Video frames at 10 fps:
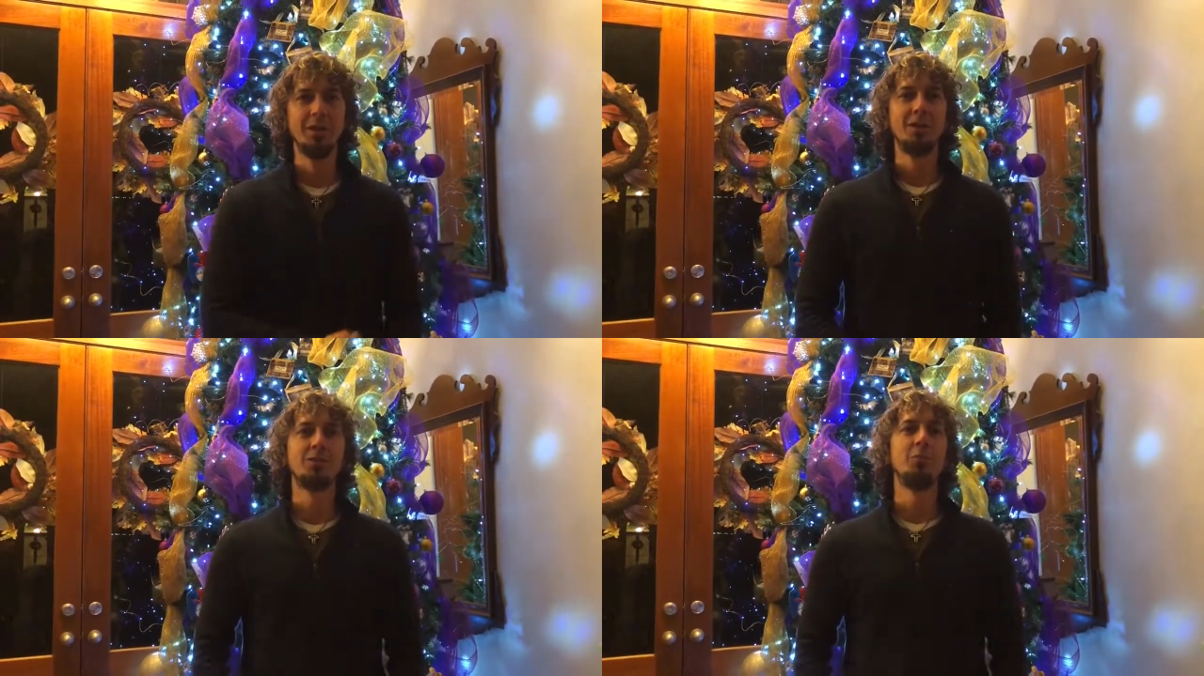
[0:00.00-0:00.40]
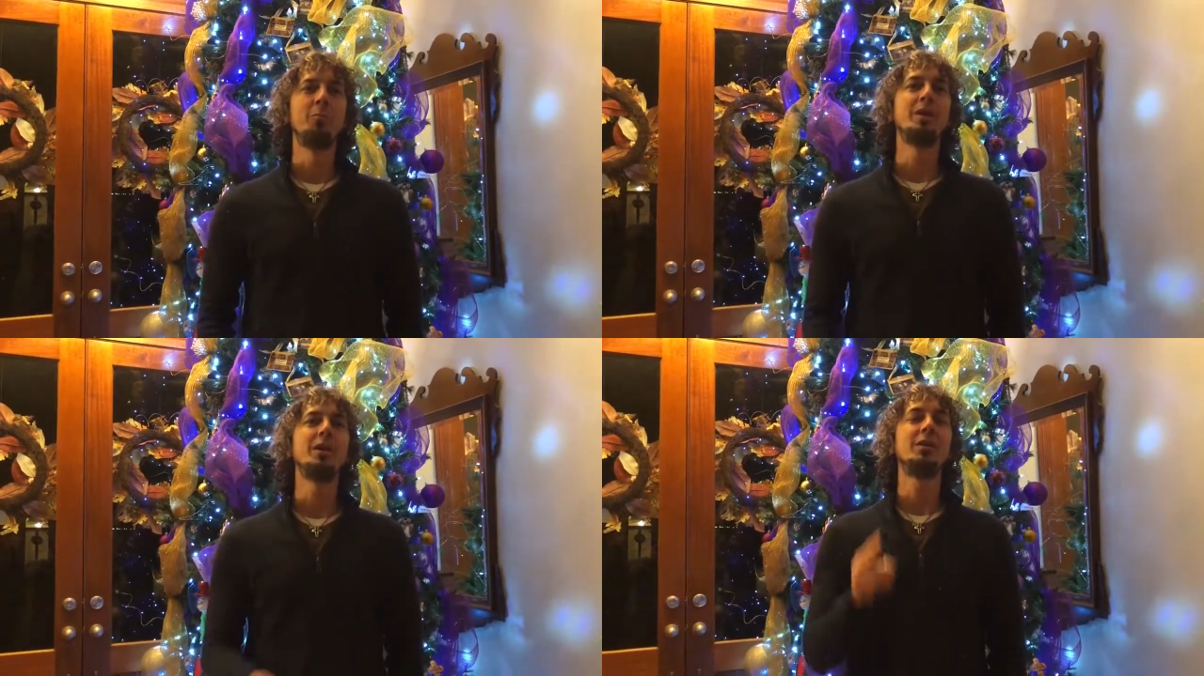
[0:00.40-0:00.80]
So
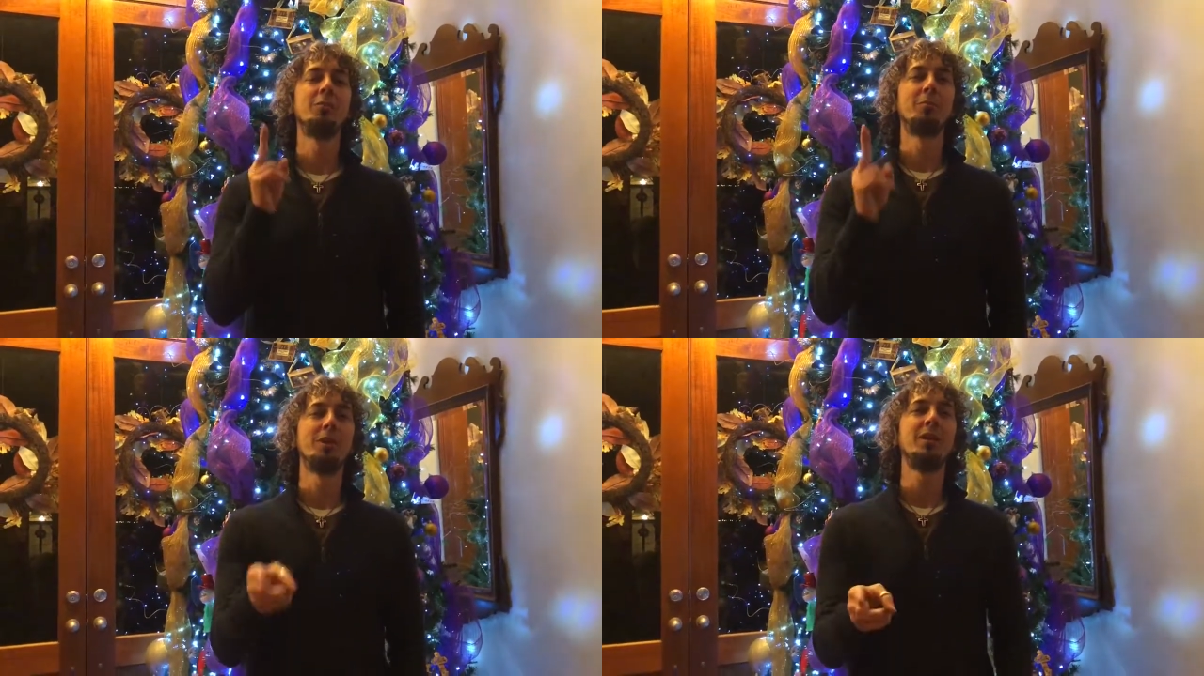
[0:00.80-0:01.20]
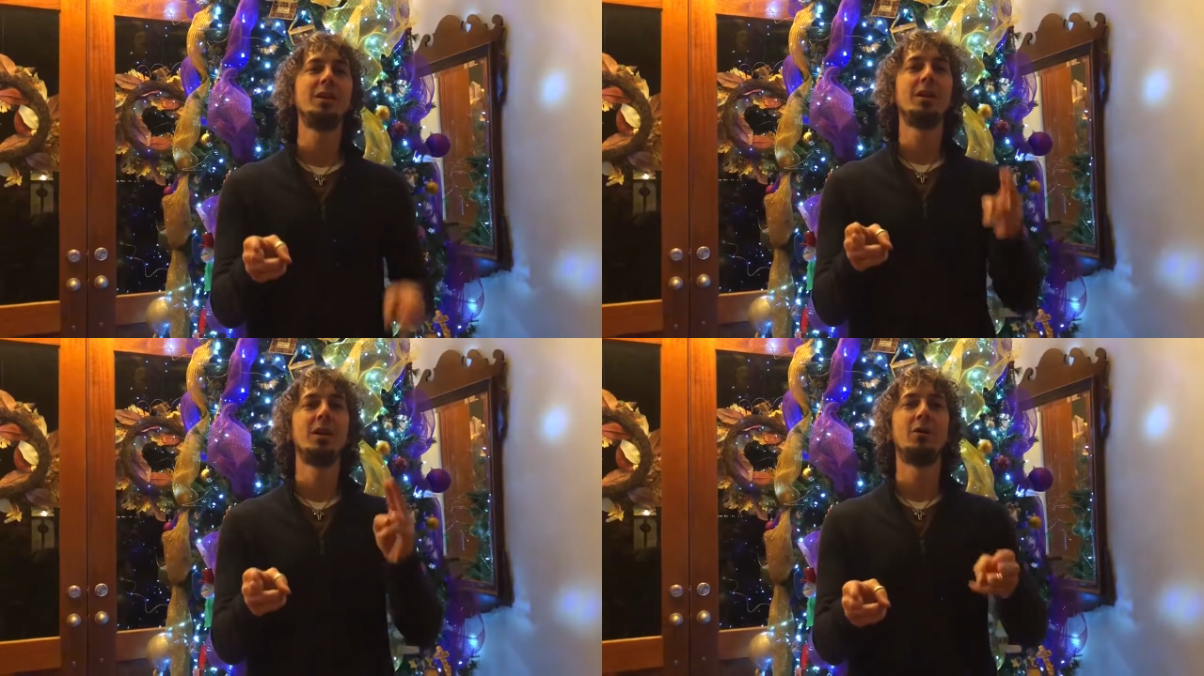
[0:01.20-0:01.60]
be
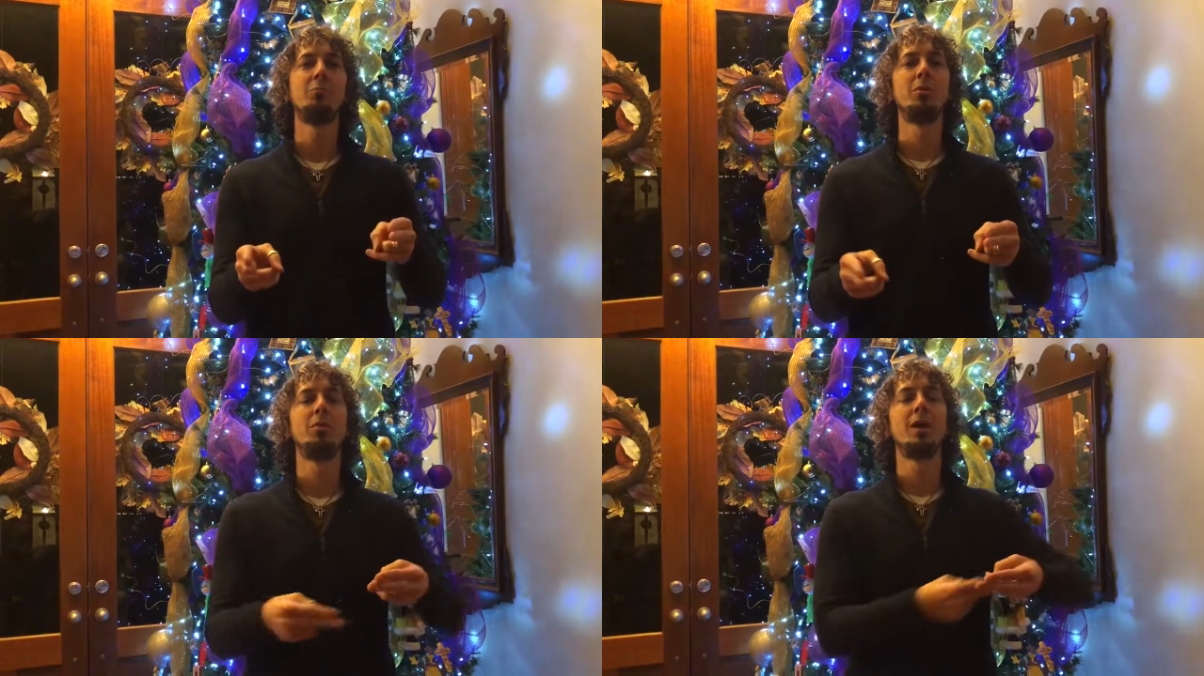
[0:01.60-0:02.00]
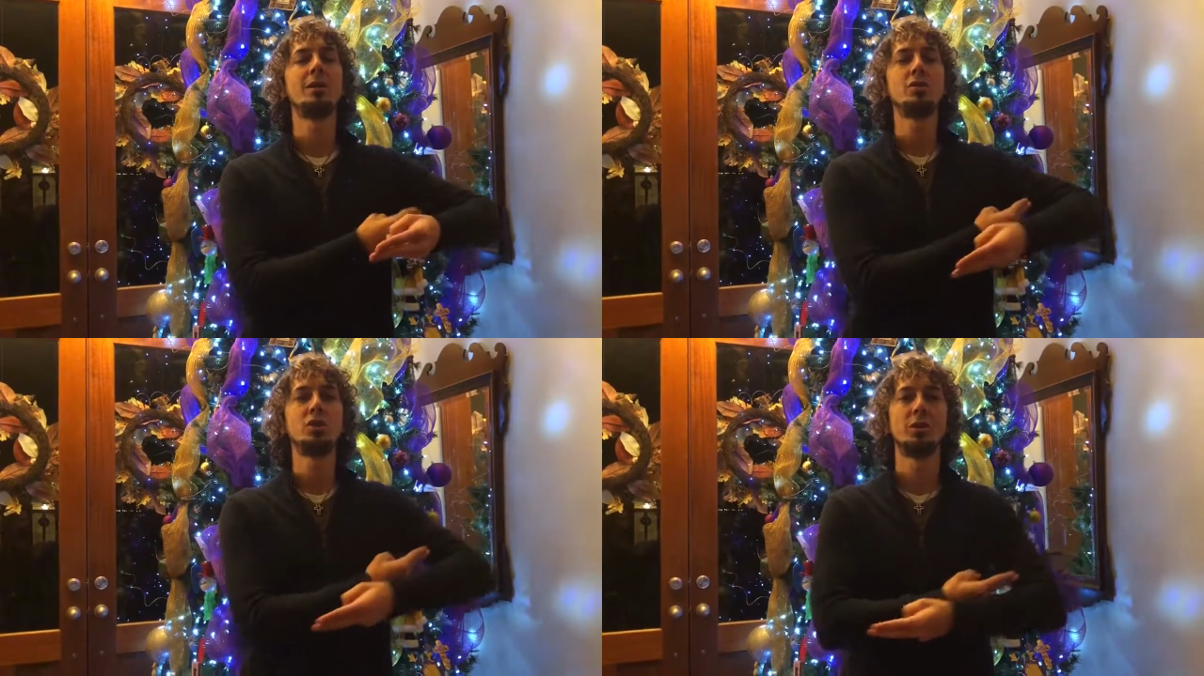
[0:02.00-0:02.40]
completely humble
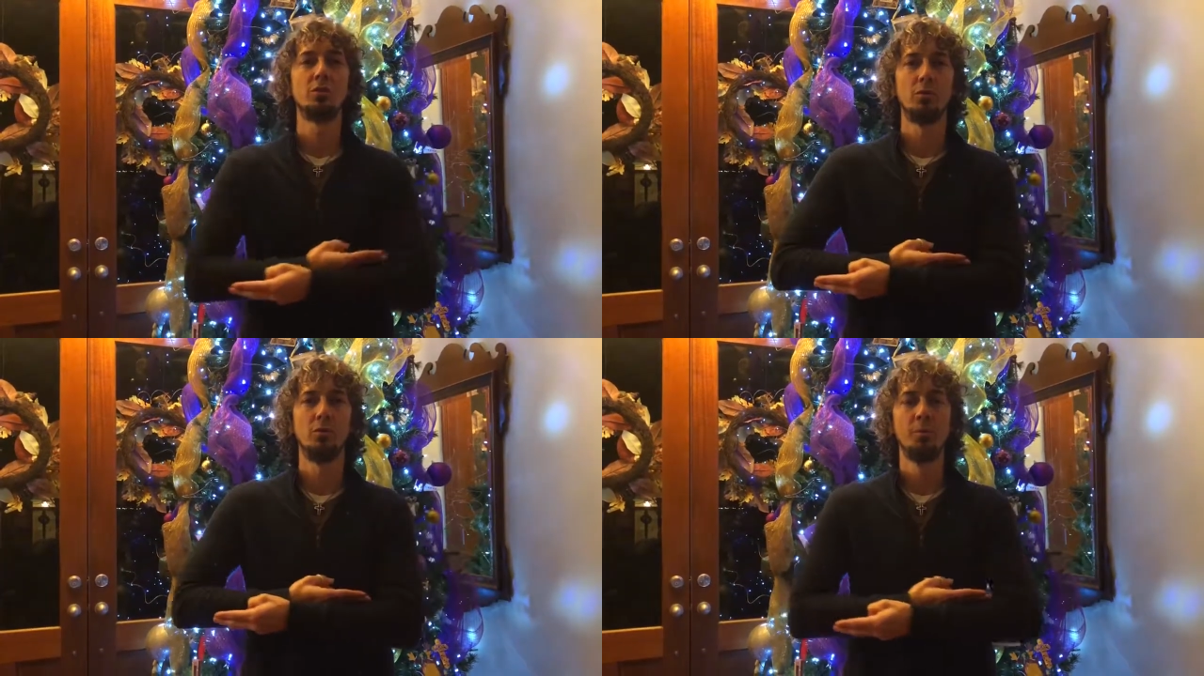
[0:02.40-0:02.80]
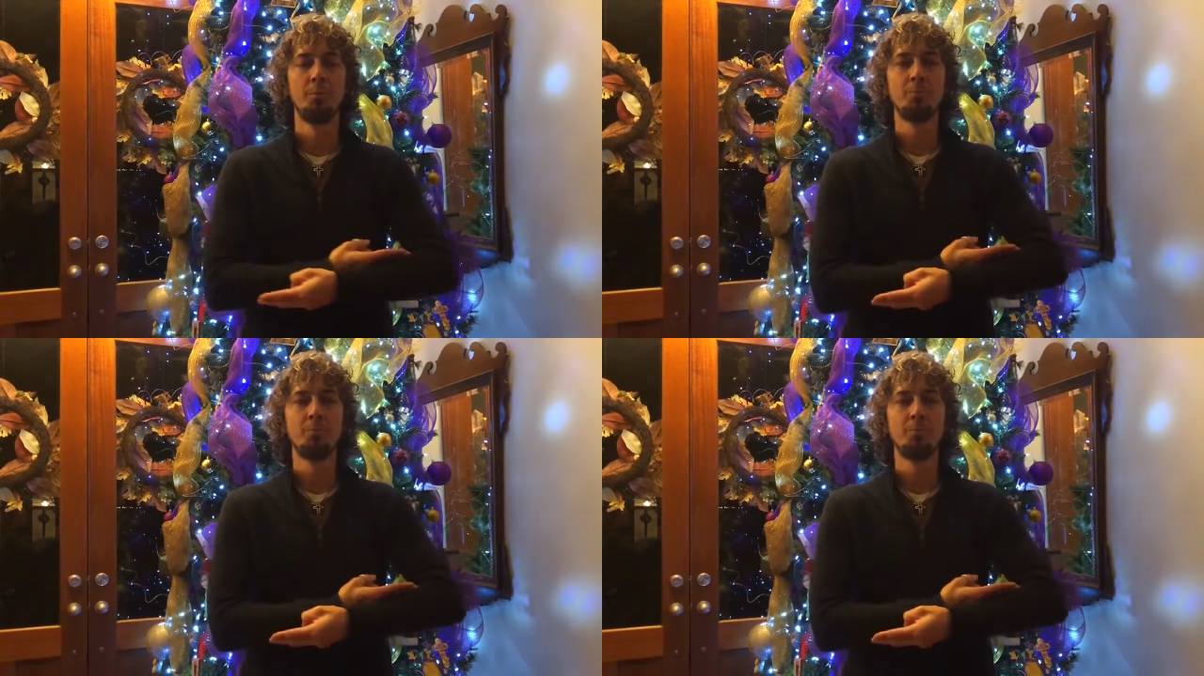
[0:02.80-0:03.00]
and gentle.